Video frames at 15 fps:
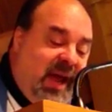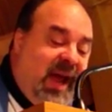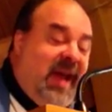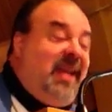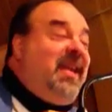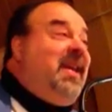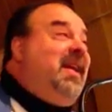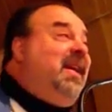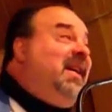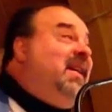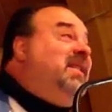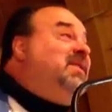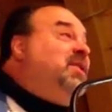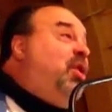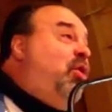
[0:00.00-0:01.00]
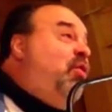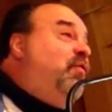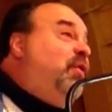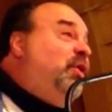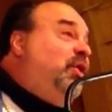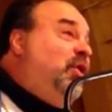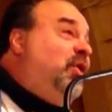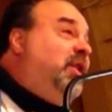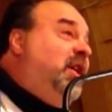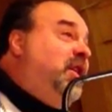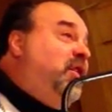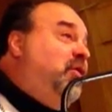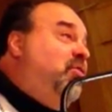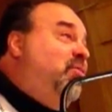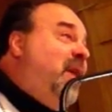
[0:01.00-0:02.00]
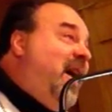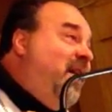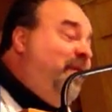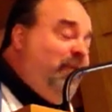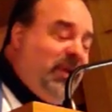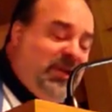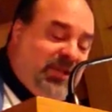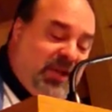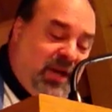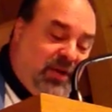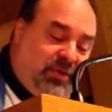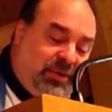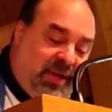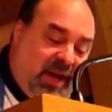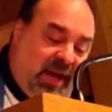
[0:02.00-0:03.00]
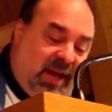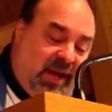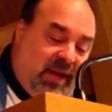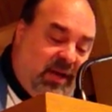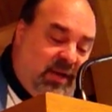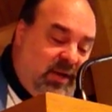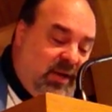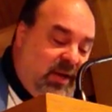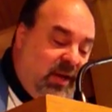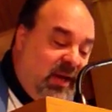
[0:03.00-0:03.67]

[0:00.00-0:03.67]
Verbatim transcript: and he is overlooking you every single day,